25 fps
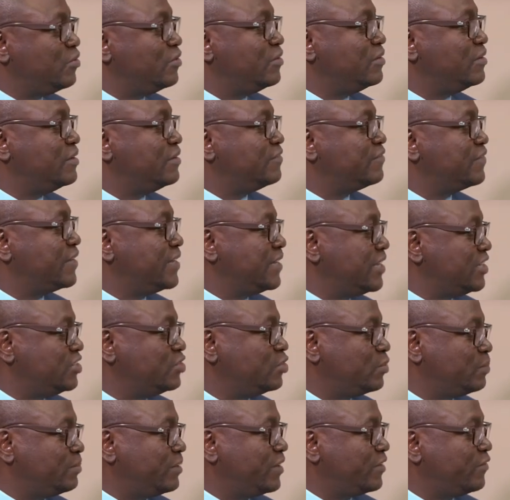on
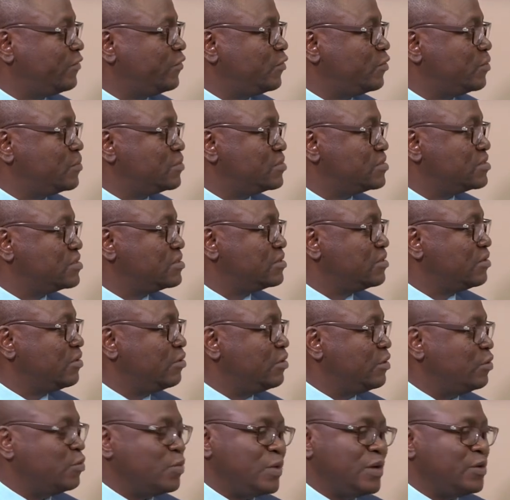financial platforms
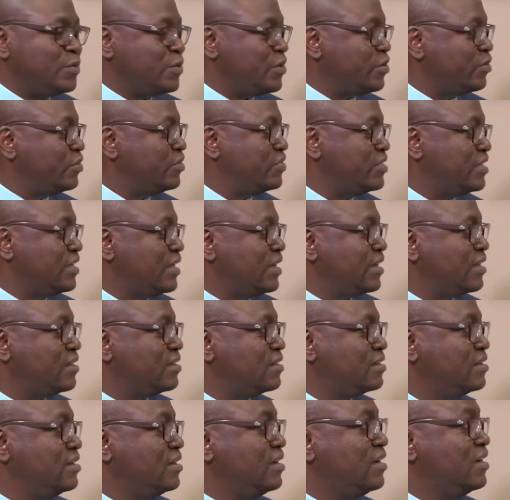in one way or the
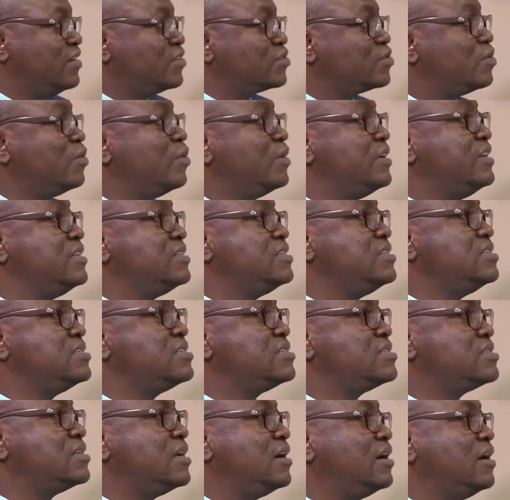other. So it
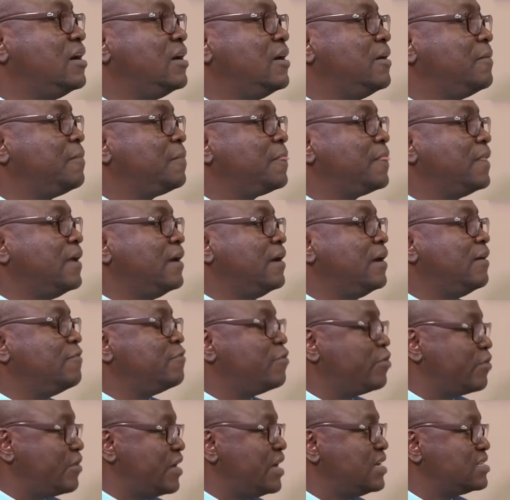is um, uh,
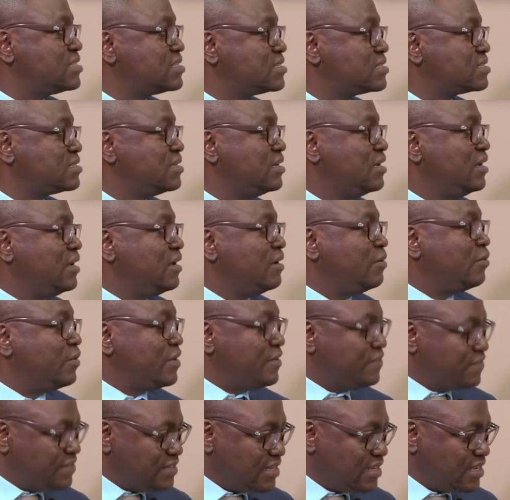for us we
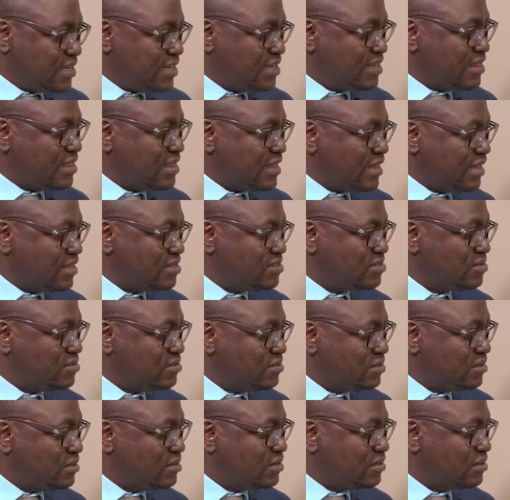have taken that
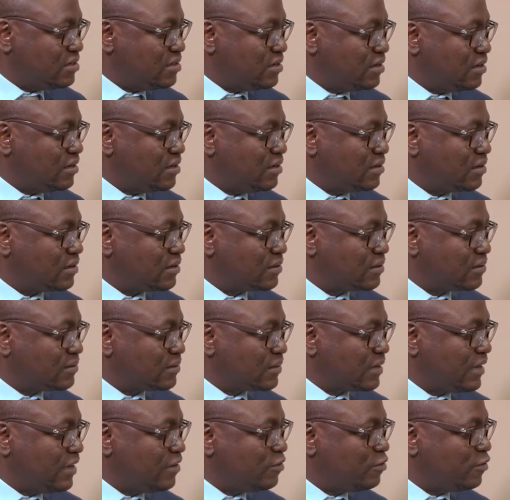uh,
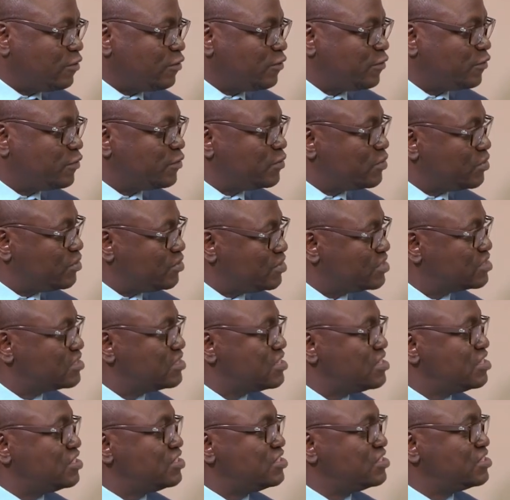kind of
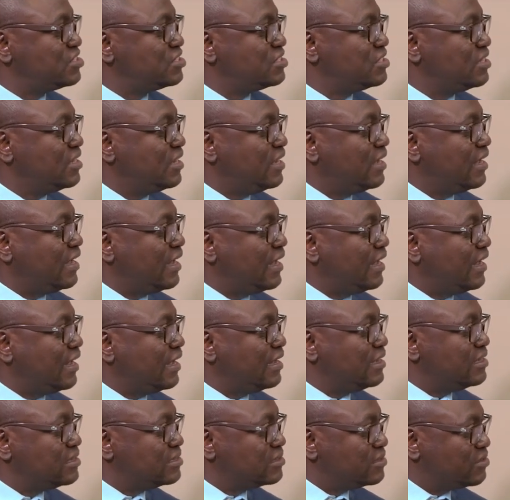research
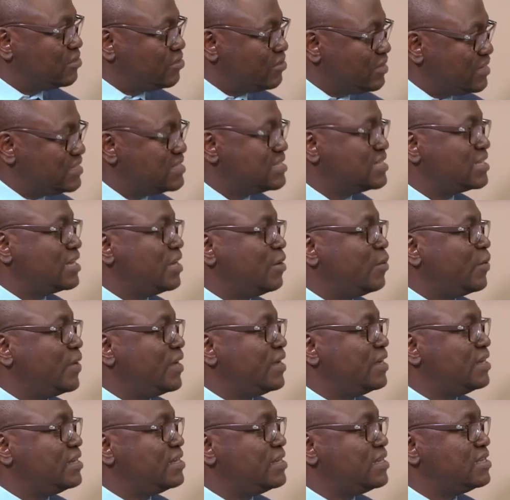and raising
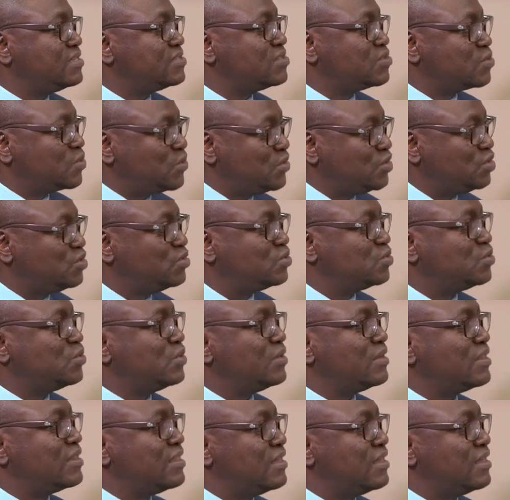awareness to ensure